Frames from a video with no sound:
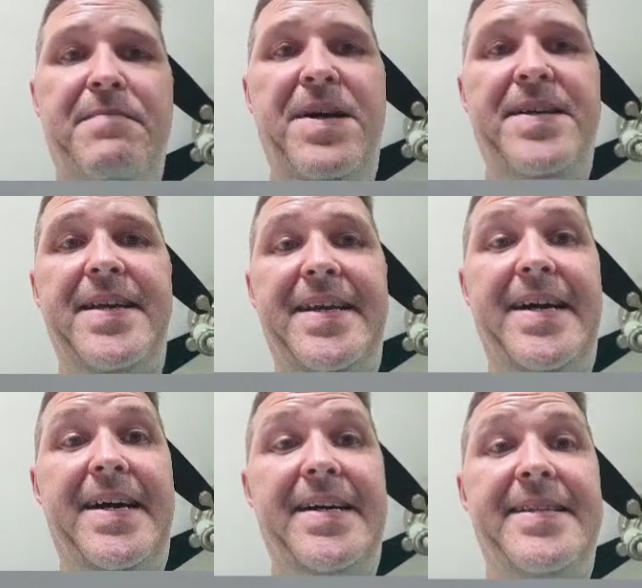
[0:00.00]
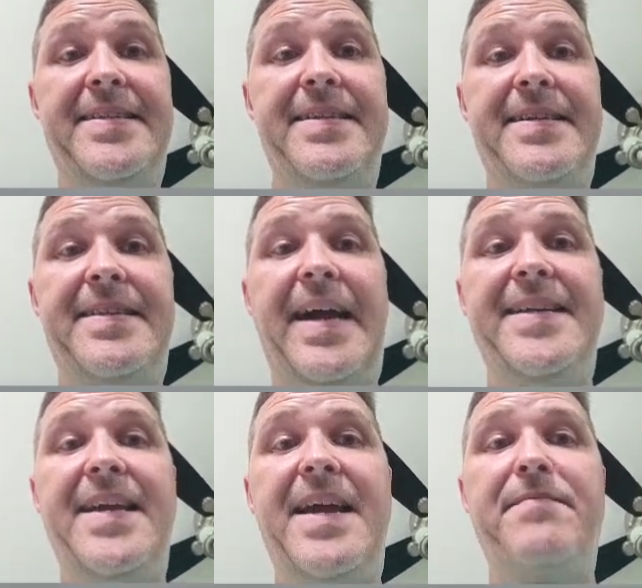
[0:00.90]
But yeah,
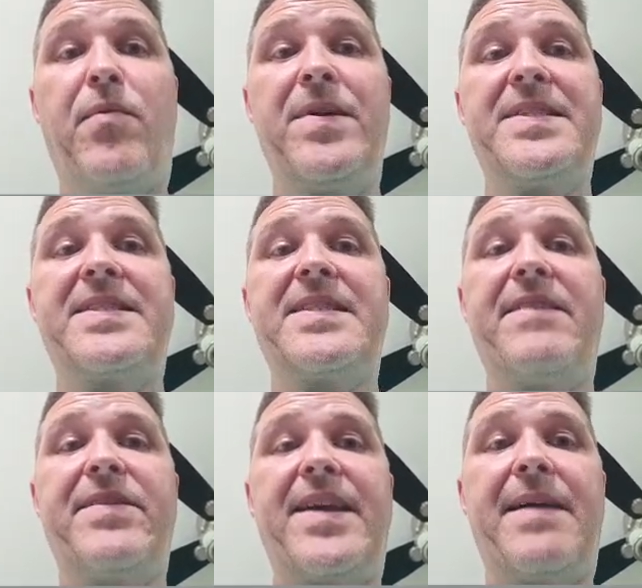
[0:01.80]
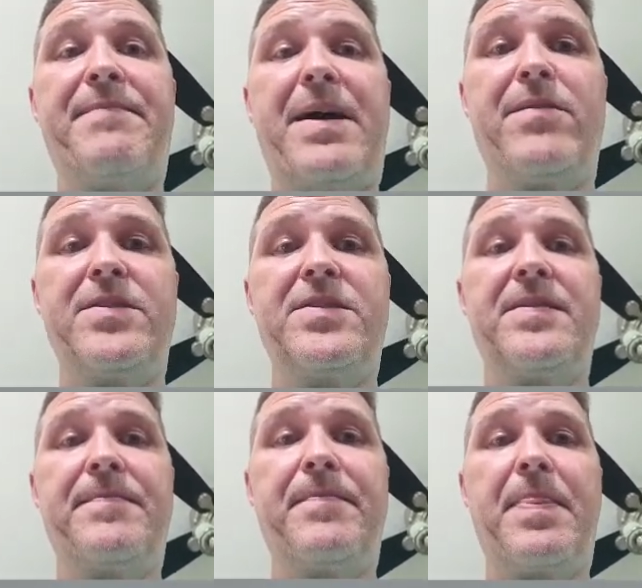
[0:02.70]
ninety-eight point seven amp hours,
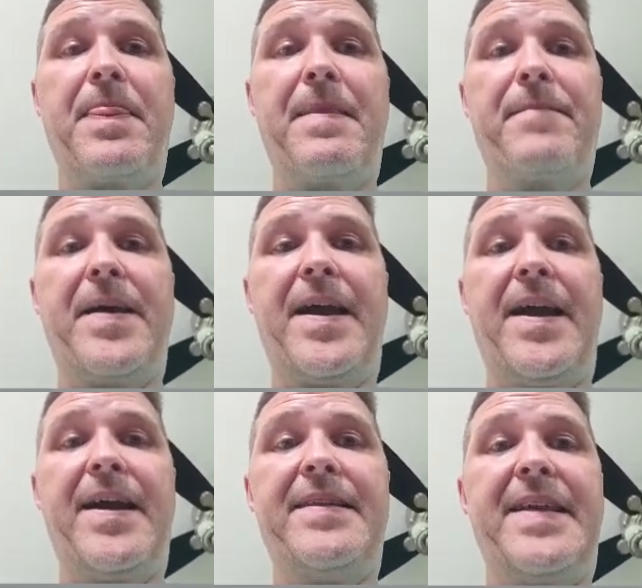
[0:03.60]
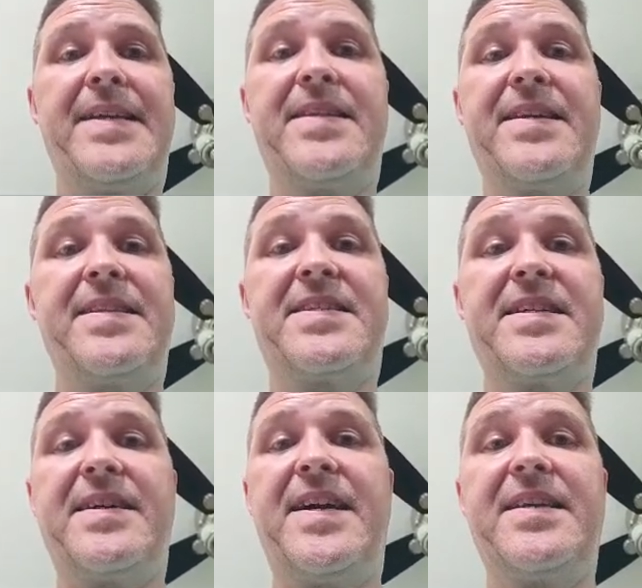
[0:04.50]
and that it
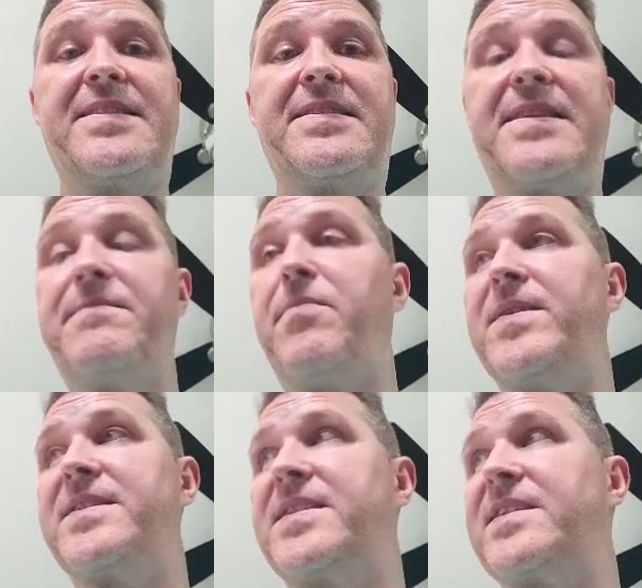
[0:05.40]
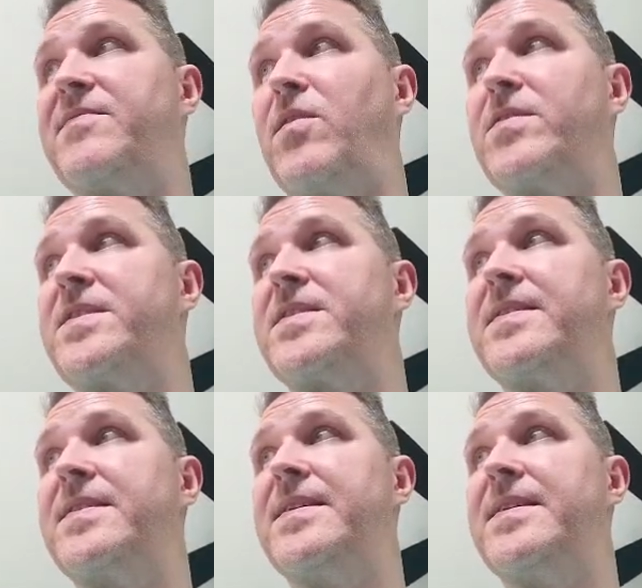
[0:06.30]
still has ten point six volts.